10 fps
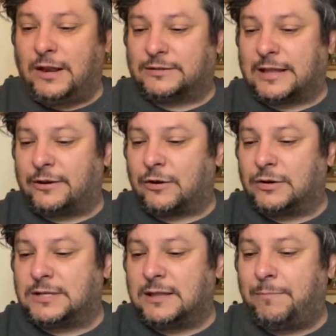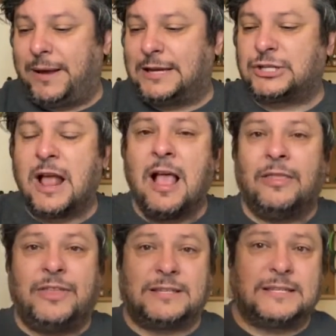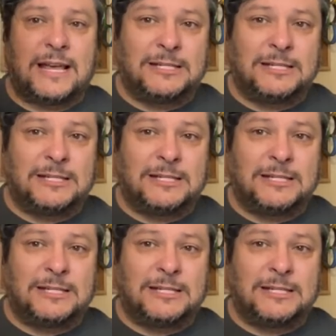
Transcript: Looks like they're going to the beach. This is a